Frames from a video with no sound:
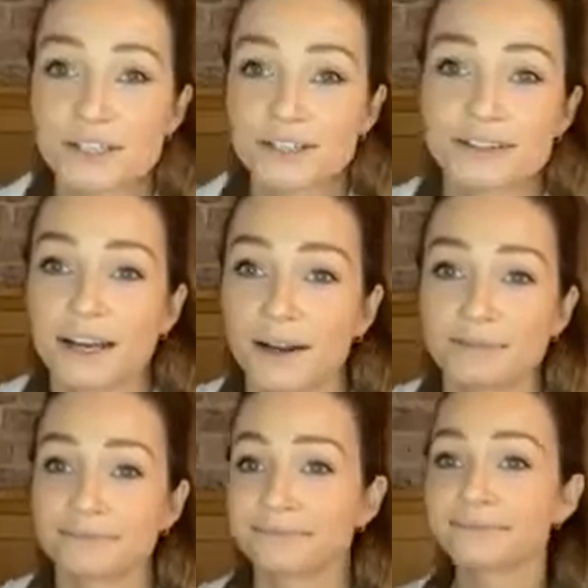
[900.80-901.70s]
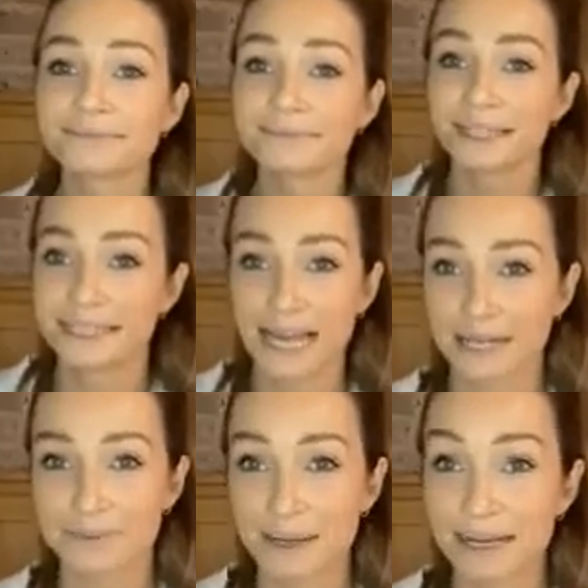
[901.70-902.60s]
you know,
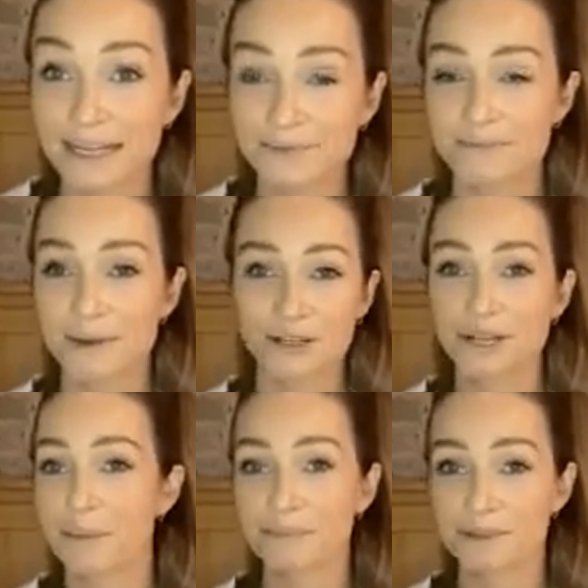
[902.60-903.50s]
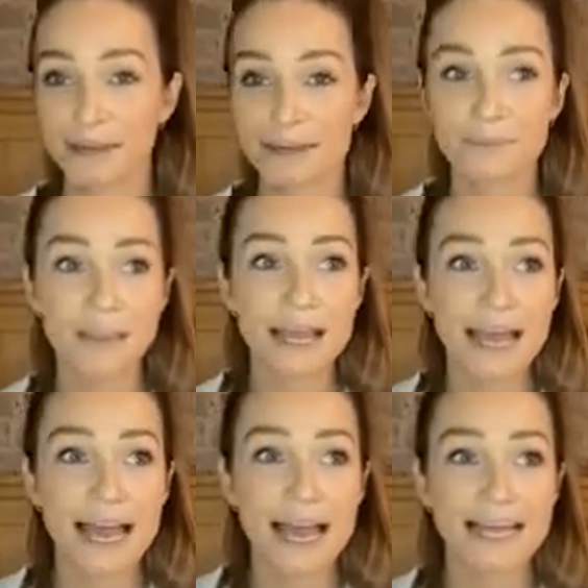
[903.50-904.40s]
attacked me, jumped me.
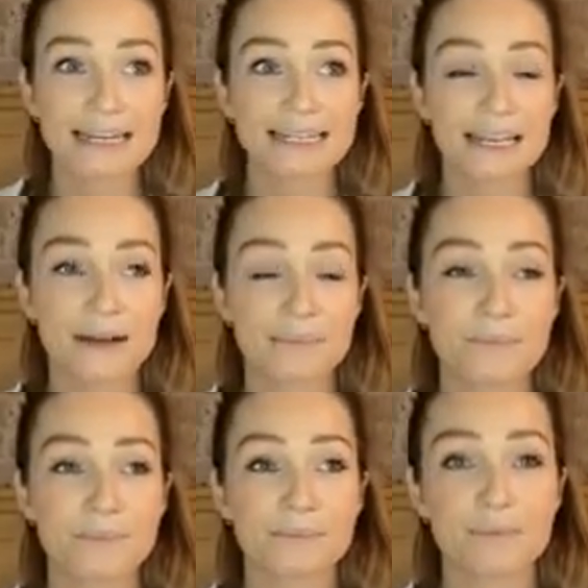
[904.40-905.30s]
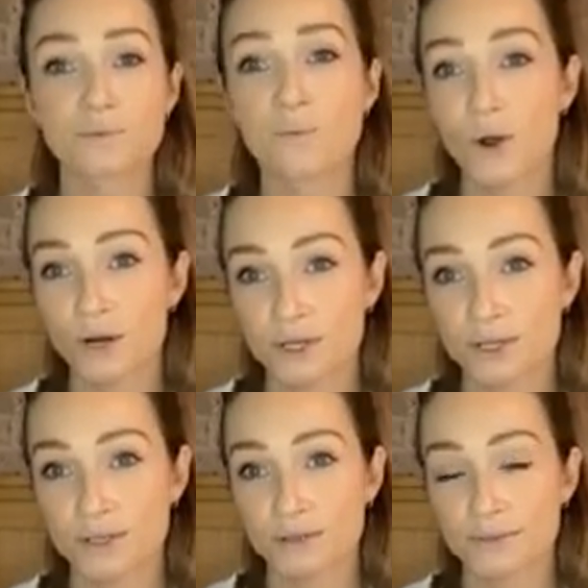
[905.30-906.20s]
And was
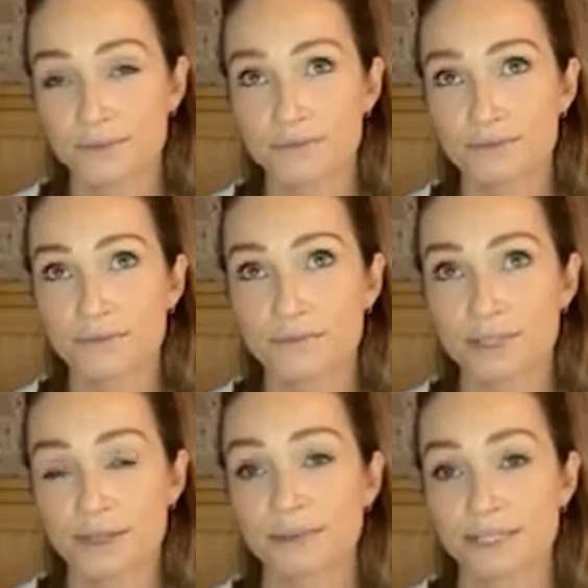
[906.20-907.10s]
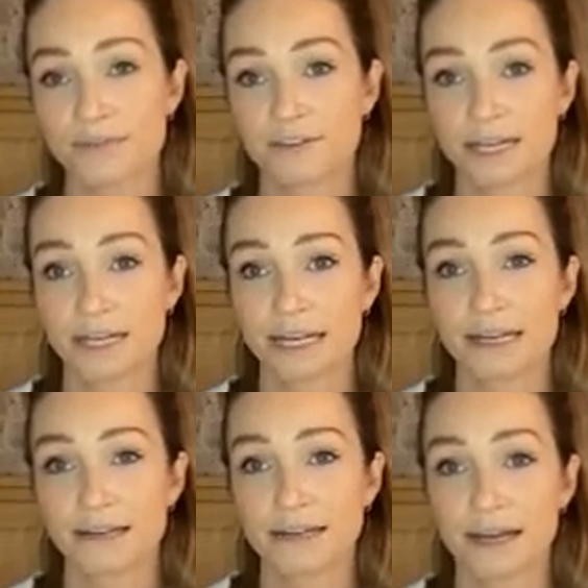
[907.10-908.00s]
one
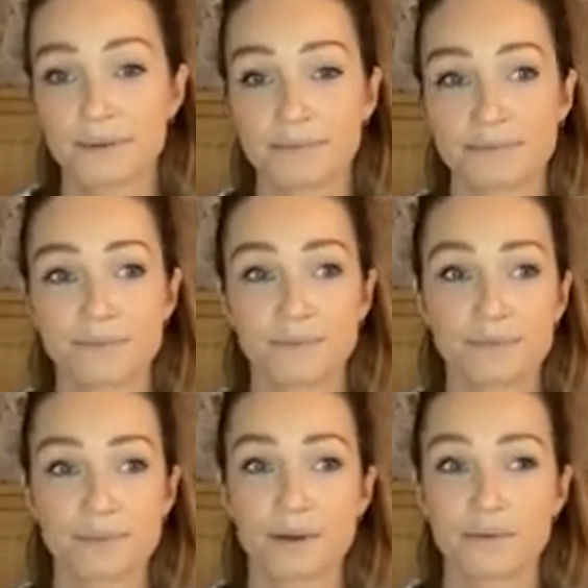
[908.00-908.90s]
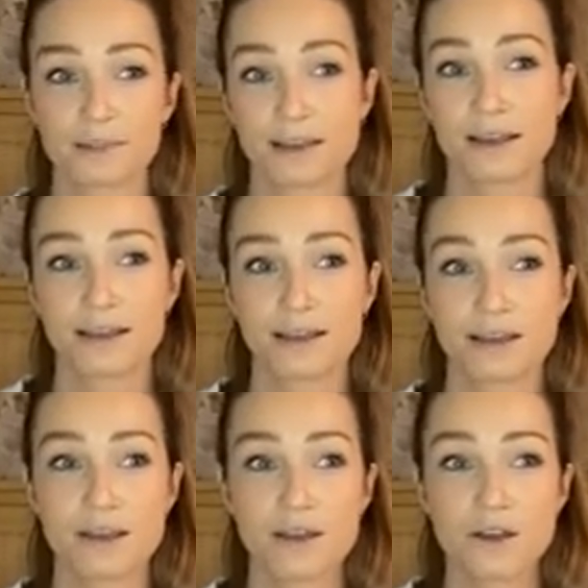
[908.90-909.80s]
specifically that was like,
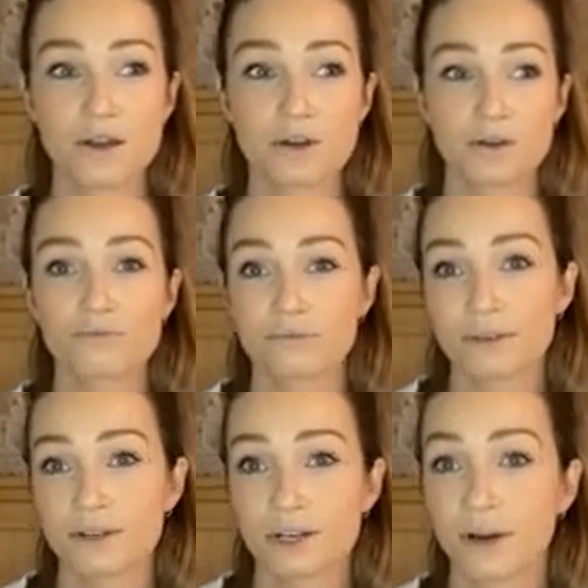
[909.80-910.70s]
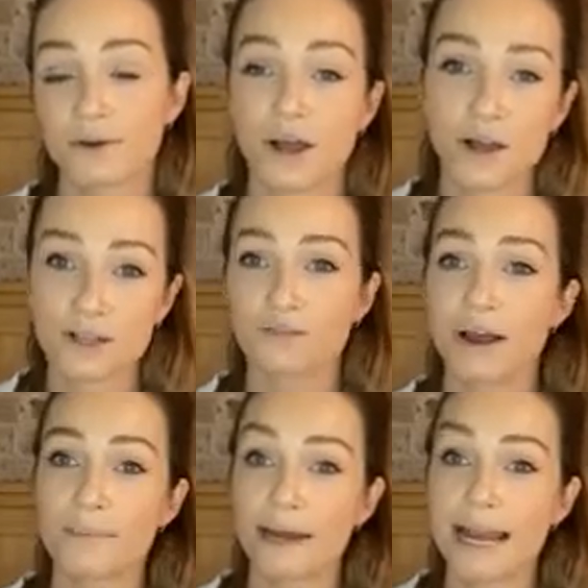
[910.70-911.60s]
you know, he
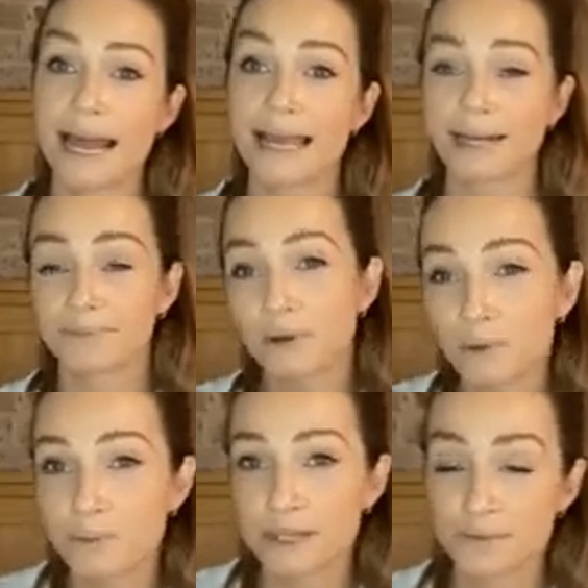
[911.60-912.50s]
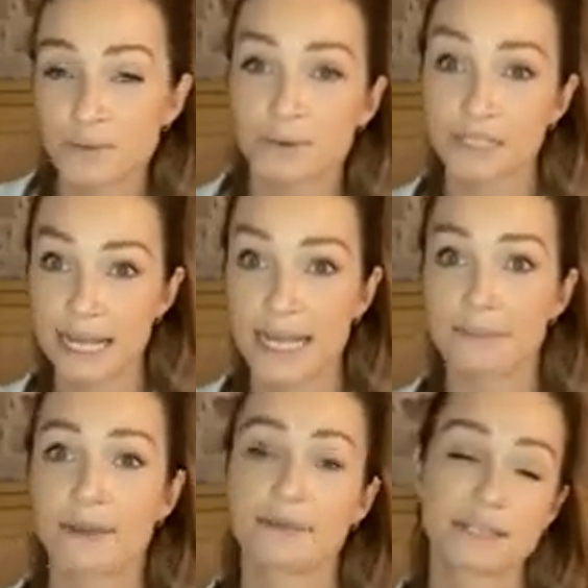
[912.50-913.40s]
grabbed my leg and pulled me towards
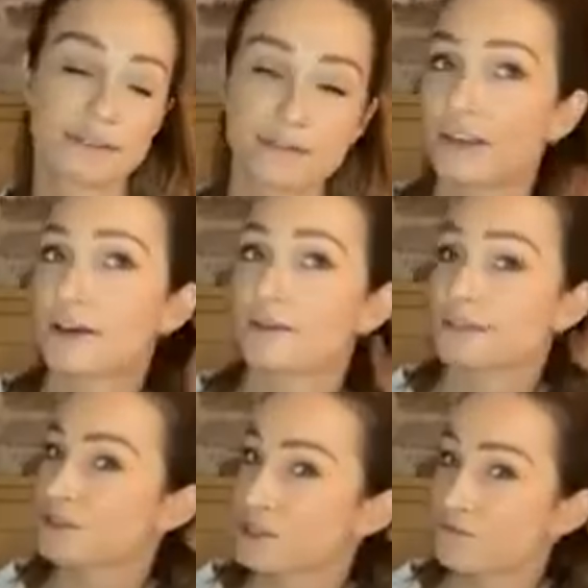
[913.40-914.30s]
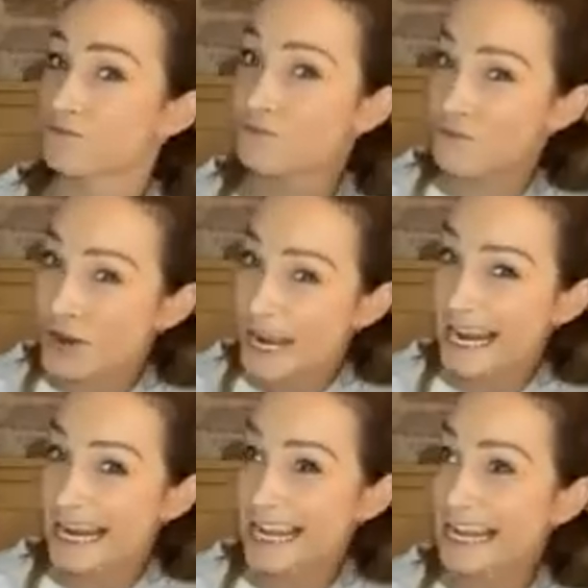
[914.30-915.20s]
him. He was in the field. It was just
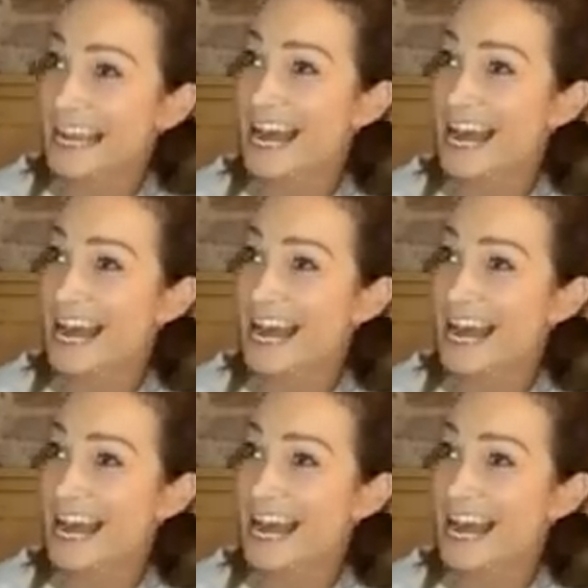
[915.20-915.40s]
really,